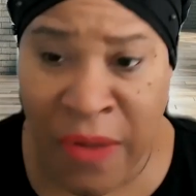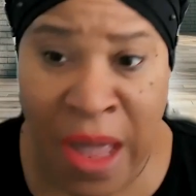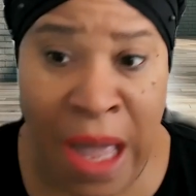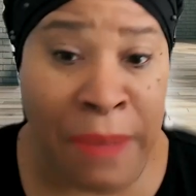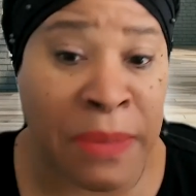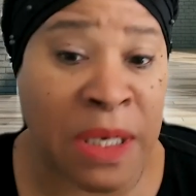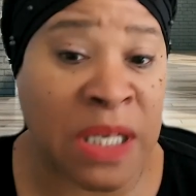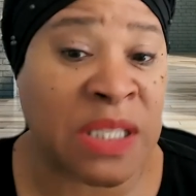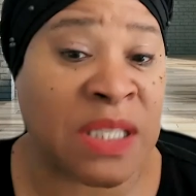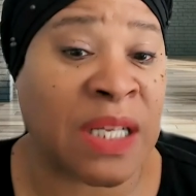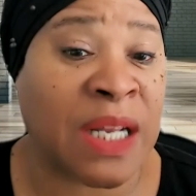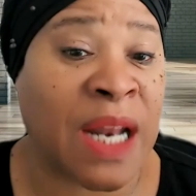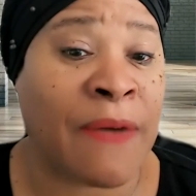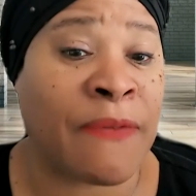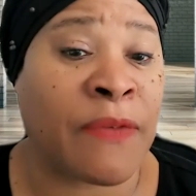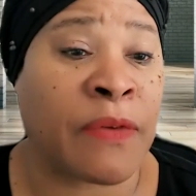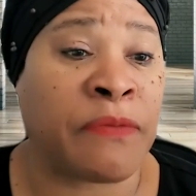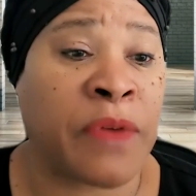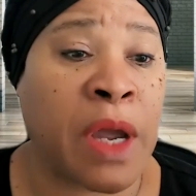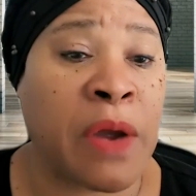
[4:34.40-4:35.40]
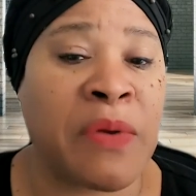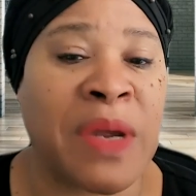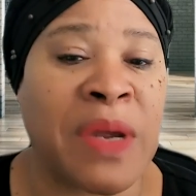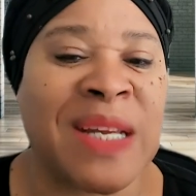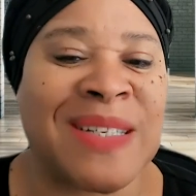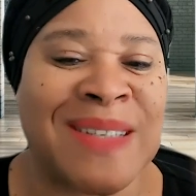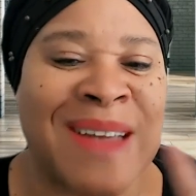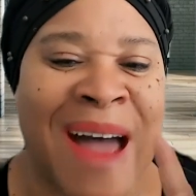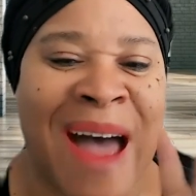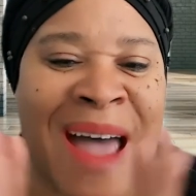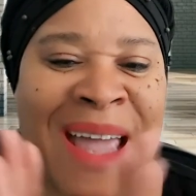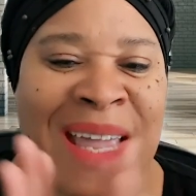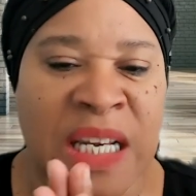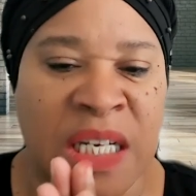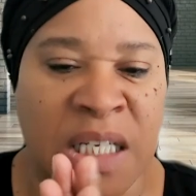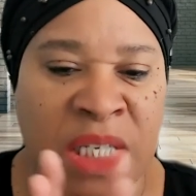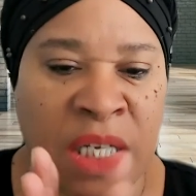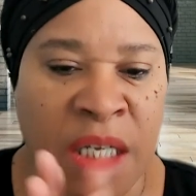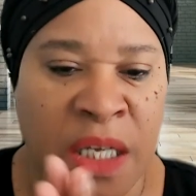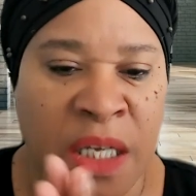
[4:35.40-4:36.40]
of families that have a very
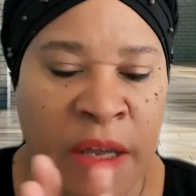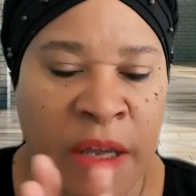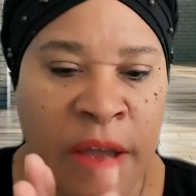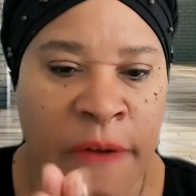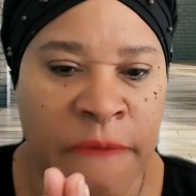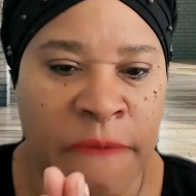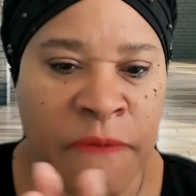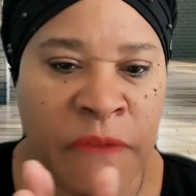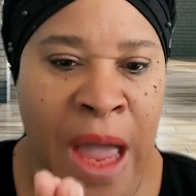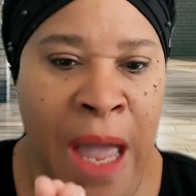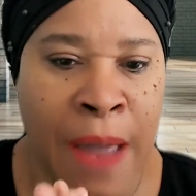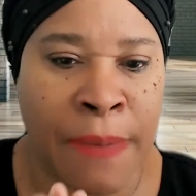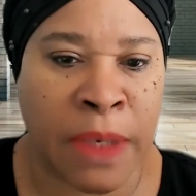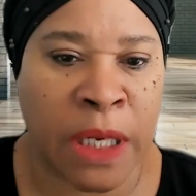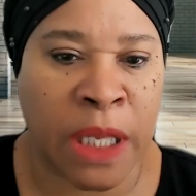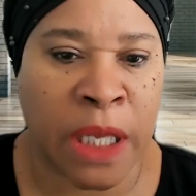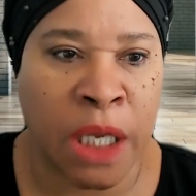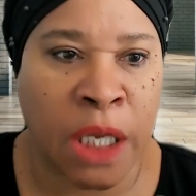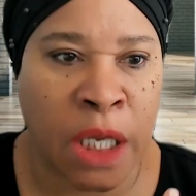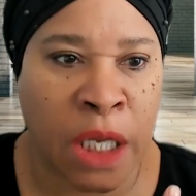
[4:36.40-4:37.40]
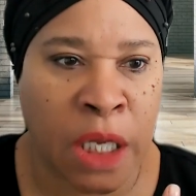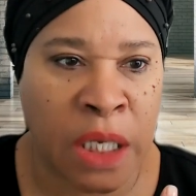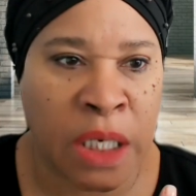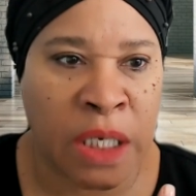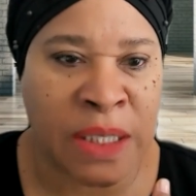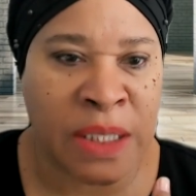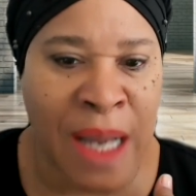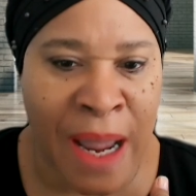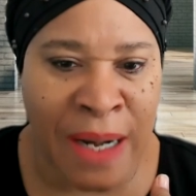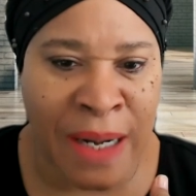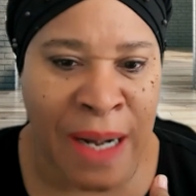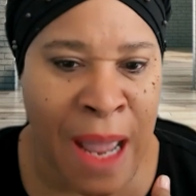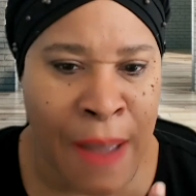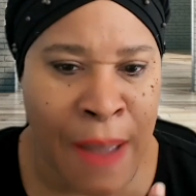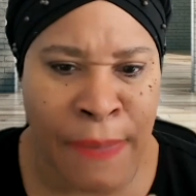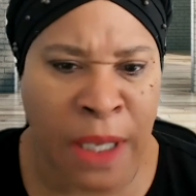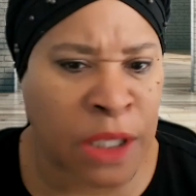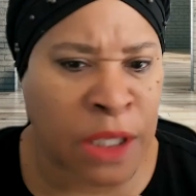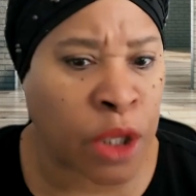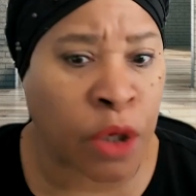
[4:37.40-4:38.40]
tight family dynamic.